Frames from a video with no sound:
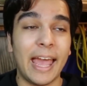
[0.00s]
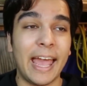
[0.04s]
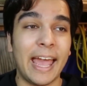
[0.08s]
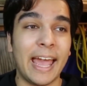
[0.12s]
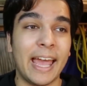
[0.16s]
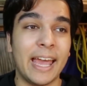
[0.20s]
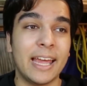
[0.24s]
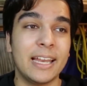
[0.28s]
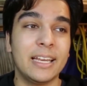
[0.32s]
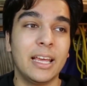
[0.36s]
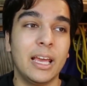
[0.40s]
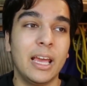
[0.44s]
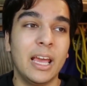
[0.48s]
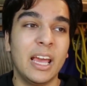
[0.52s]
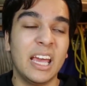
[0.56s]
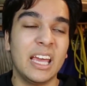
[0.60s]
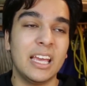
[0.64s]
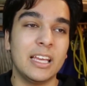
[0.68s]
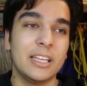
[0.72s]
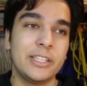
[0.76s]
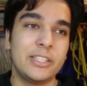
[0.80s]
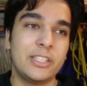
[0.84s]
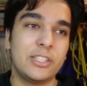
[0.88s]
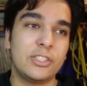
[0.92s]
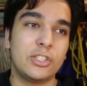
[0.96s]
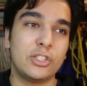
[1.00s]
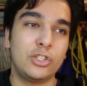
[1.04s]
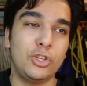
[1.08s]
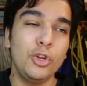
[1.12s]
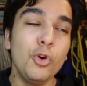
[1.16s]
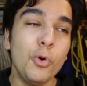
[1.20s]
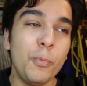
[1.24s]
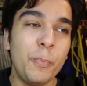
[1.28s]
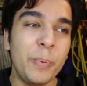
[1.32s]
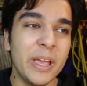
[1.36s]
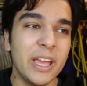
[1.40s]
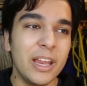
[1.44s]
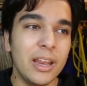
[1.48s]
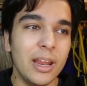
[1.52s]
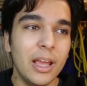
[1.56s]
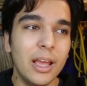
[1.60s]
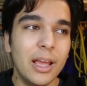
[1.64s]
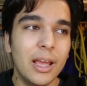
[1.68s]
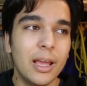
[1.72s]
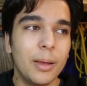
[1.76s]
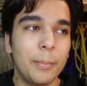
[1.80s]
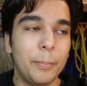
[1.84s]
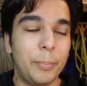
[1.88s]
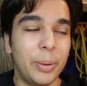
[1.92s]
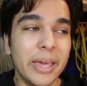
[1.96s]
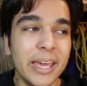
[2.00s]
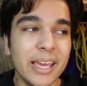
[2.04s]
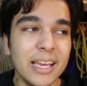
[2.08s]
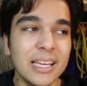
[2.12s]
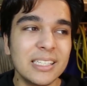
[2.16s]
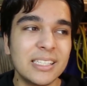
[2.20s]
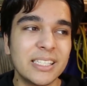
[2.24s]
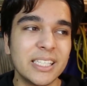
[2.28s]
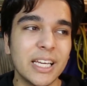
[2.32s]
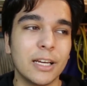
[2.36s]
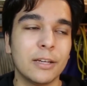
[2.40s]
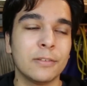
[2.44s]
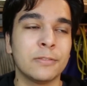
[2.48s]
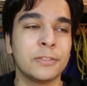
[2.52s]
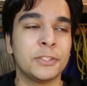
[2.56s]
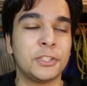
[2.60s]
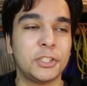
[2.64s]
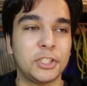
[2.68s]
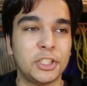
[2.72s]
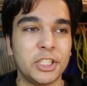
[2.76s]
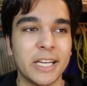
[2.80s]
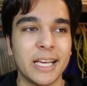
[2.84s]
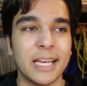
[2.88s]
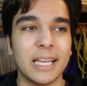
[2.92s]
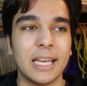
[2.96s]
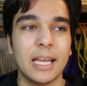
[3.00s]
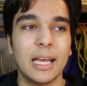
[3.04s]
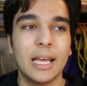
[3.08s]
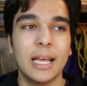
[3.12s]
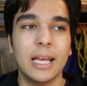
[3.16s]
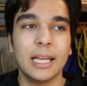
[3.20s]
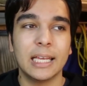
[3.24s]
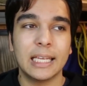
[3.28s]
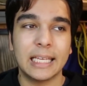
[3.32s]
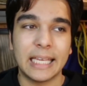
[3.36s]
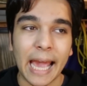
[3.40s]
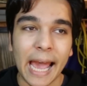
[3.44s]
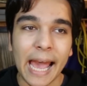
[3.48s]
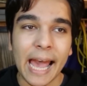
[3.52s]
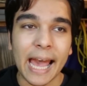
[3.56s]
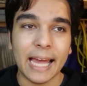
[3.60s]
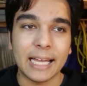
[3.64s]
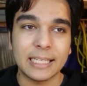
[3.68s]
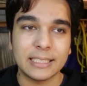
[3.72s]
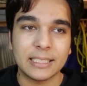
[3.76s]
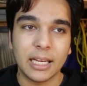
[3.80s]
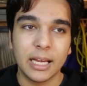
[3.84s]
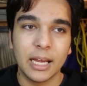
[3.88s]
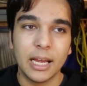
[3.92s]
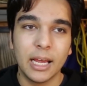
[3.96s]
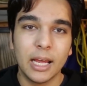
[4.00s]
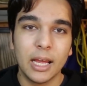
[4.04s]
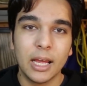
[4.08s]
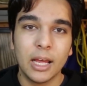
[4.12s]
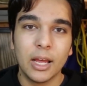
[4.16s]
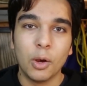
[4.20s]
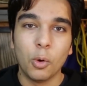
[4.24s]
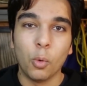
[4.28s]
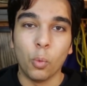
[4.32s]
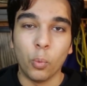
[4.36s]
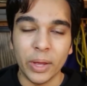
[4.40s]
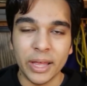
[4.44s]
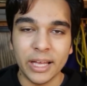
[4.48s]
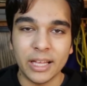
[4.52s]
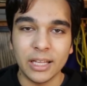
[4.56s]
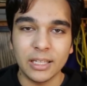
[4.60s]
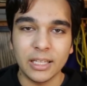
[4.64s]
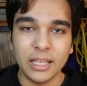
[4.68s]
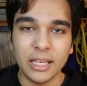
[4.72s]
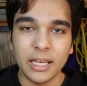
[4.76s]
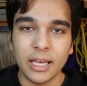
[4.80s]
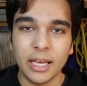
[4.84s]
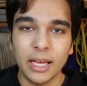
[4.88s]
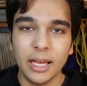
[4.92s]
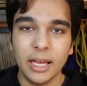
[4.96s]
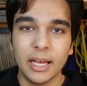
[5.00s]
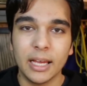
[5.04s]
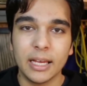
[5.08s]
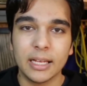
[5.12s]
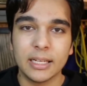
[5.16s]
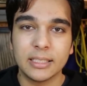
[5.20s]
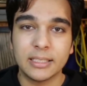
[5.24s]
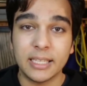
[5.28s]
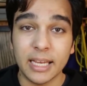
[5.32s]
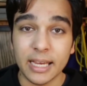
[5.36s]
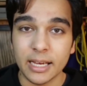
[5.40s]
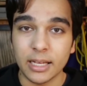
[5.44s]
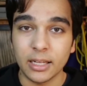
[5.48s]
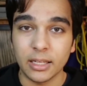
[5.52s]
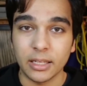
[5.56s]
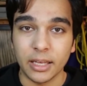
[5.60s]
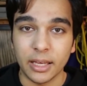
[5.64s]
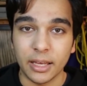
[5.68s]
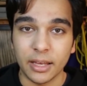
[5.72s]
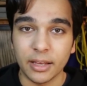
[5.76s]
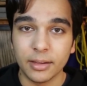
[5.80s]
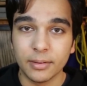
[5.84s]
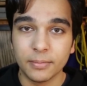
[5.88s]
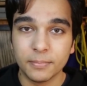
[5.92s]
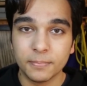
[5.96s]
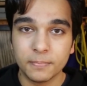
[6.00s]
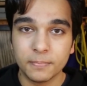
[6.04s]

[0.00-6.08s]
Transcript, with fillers: and his stupid piece of shit cat, Wiggly Tiggly.